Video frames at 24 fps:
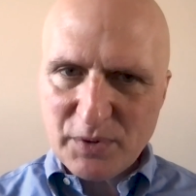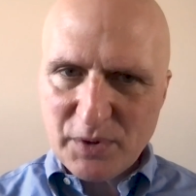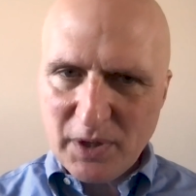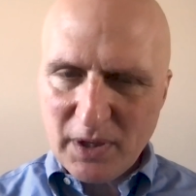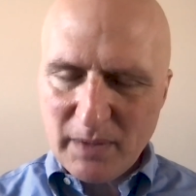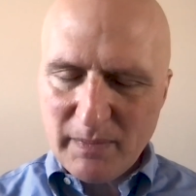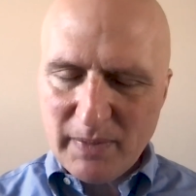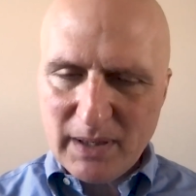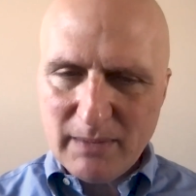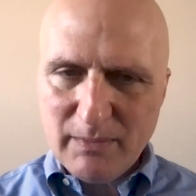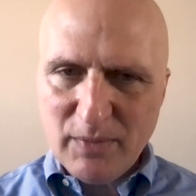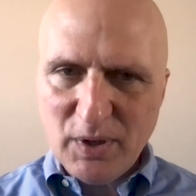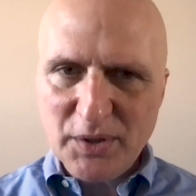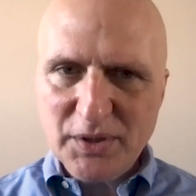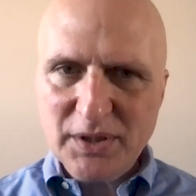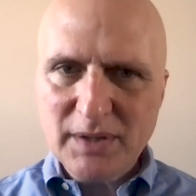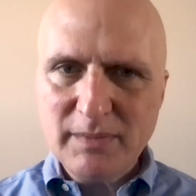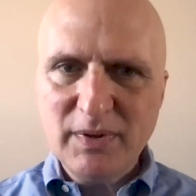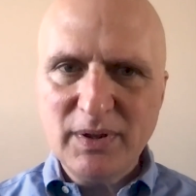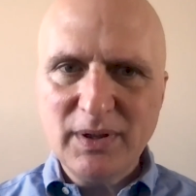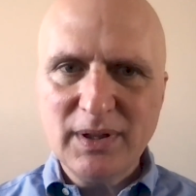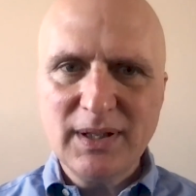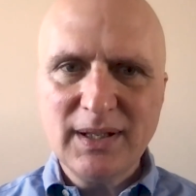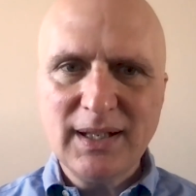It was going to be a
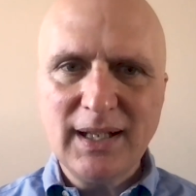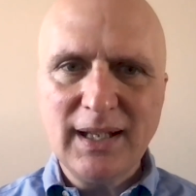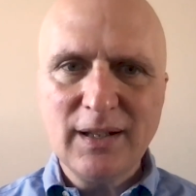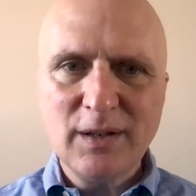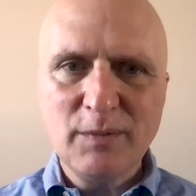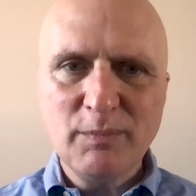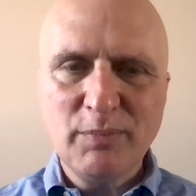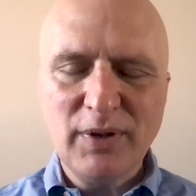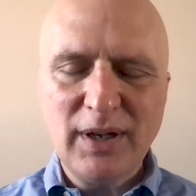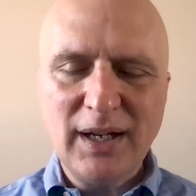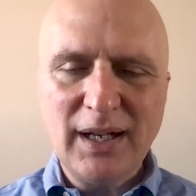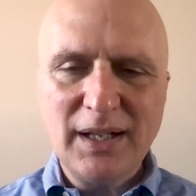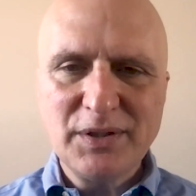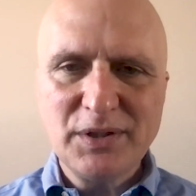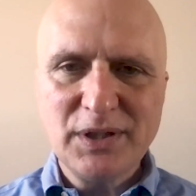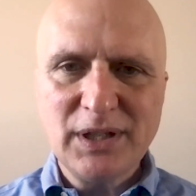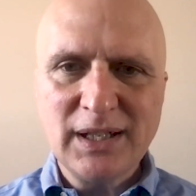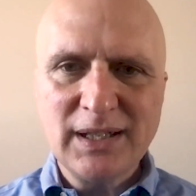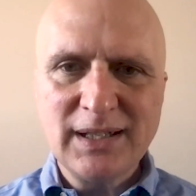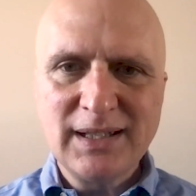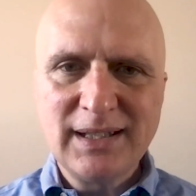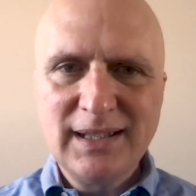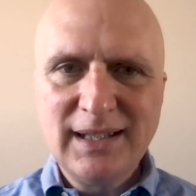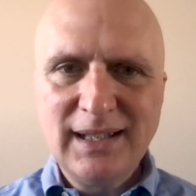multi-million-dollar
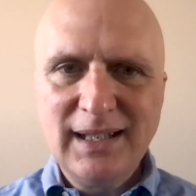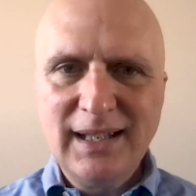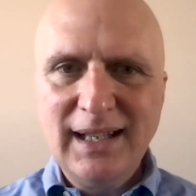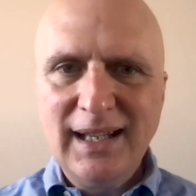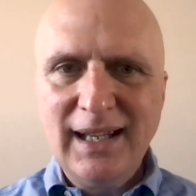project,